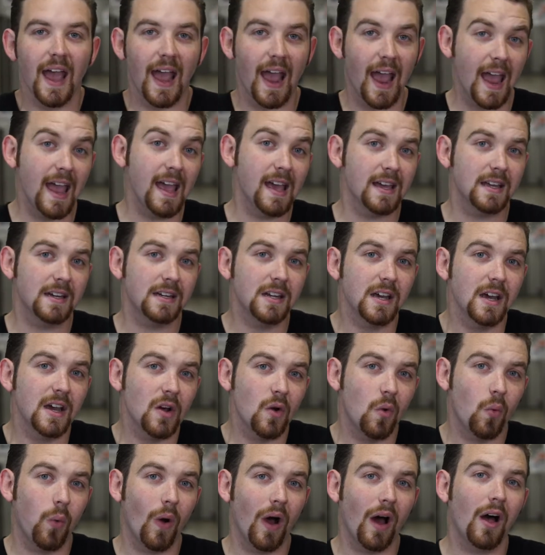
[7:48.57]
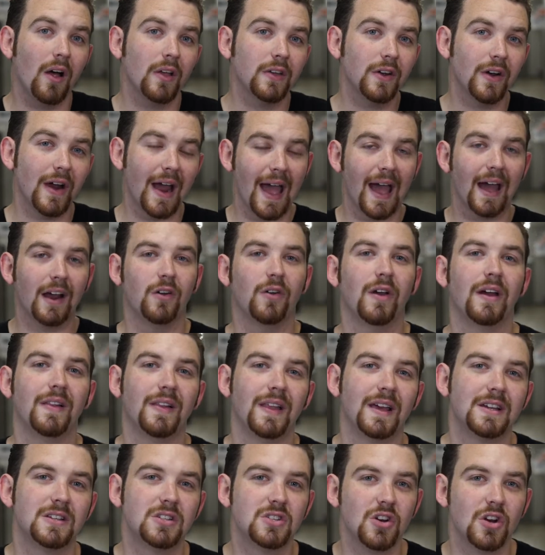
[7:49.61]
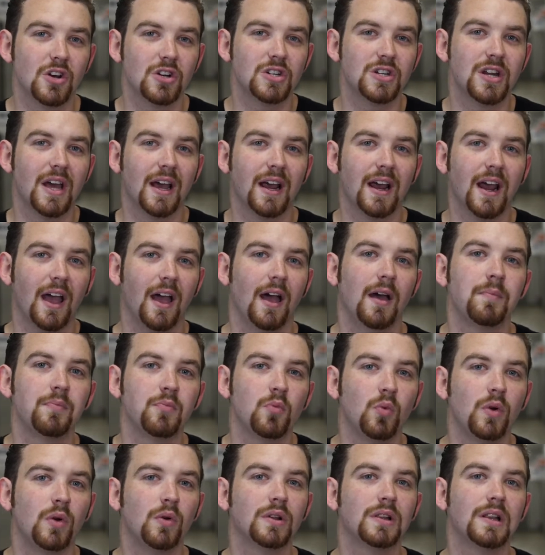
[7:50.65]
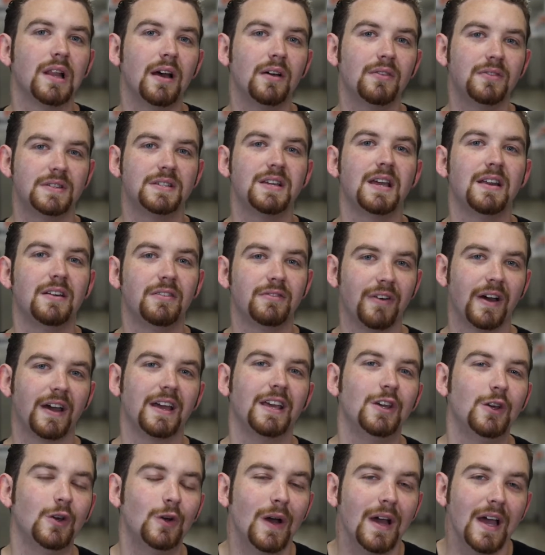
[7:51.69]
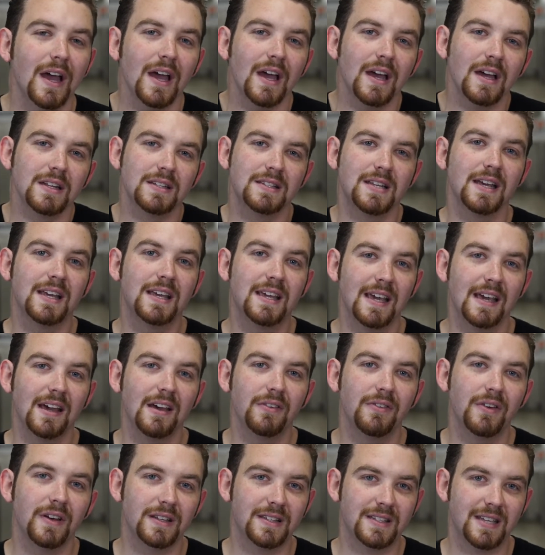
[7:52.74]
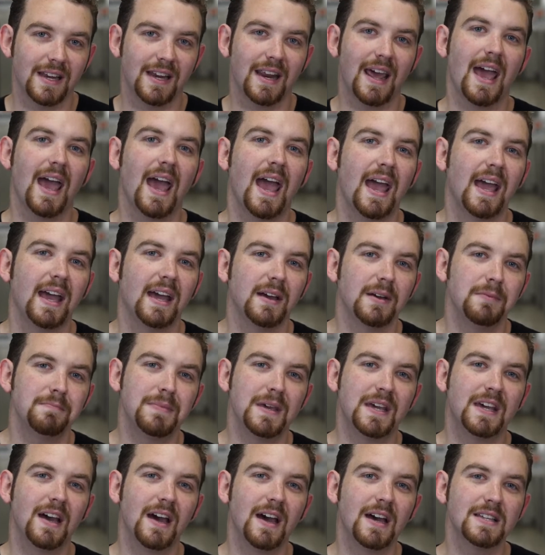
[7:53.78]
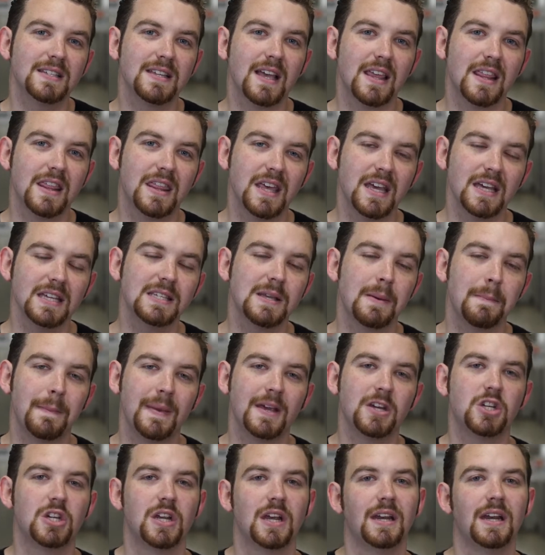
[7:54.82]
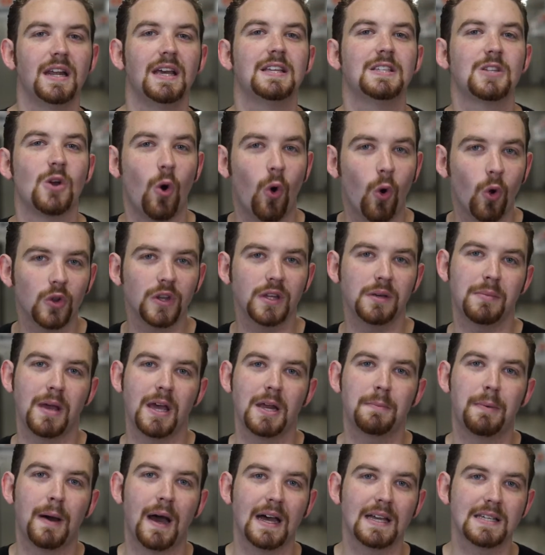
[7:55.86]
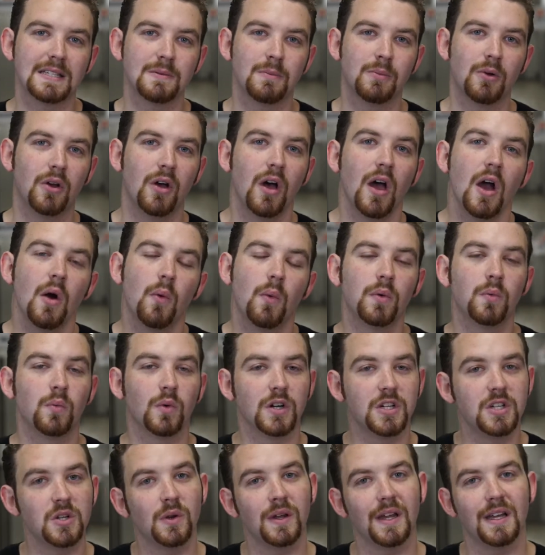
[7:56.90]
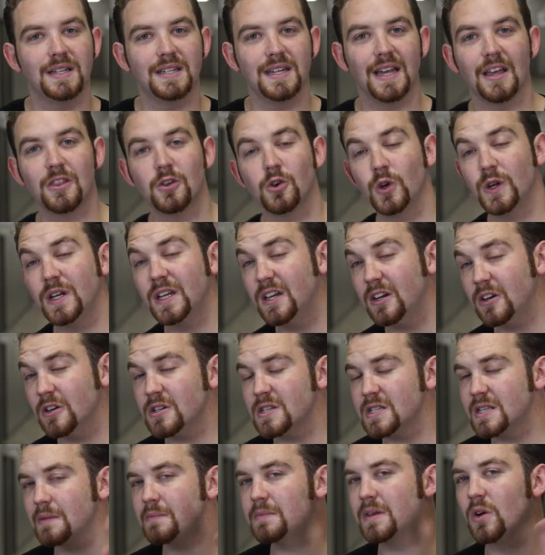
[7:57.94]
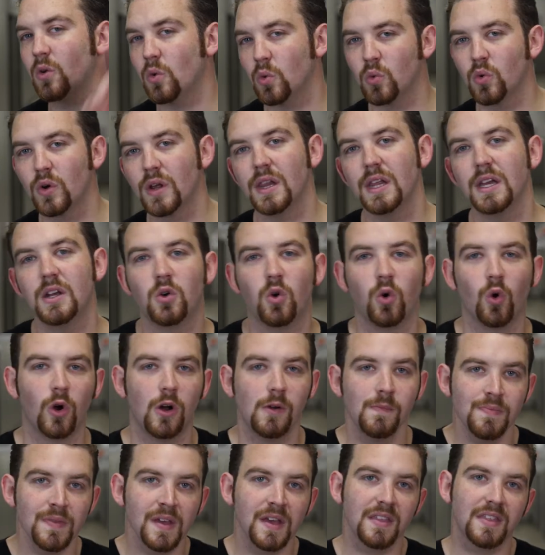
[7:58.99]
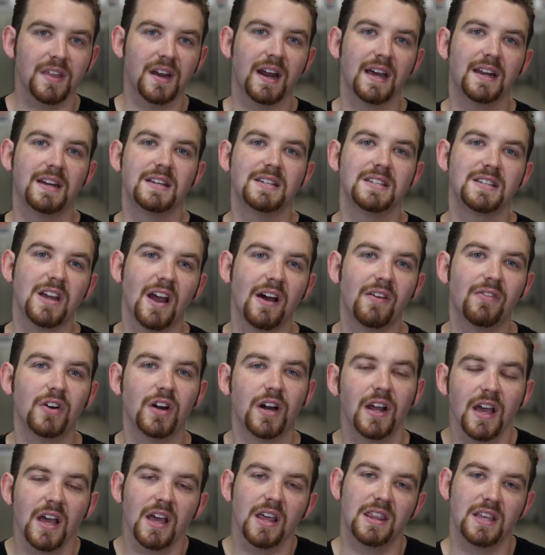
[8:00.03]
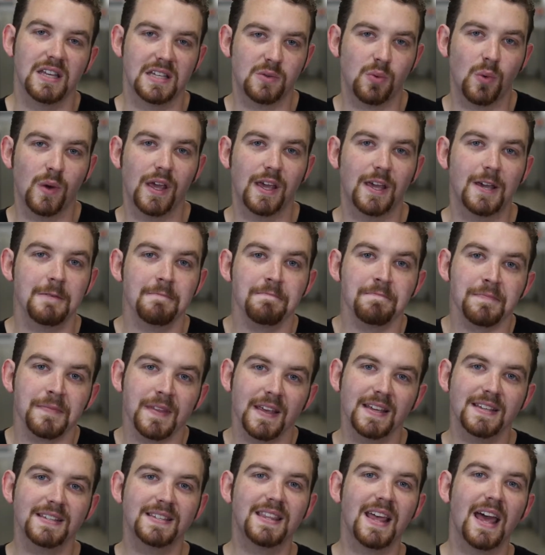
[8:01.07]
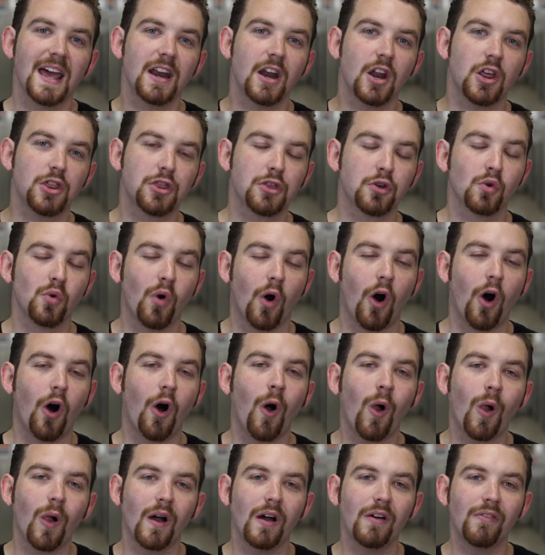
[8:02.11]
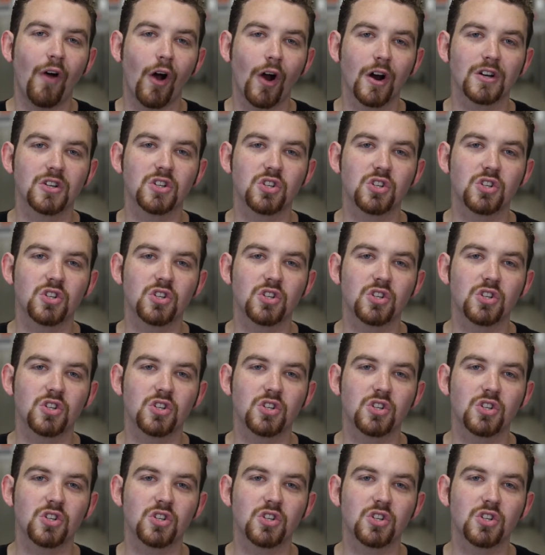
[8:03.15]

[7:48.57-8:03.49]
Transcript: And while you're at greatlakeschurch.com, we would love to invite you to give today, because this mission is only made possible when we're doing it together. And here's something really cool that I discovered this week, is that through all of our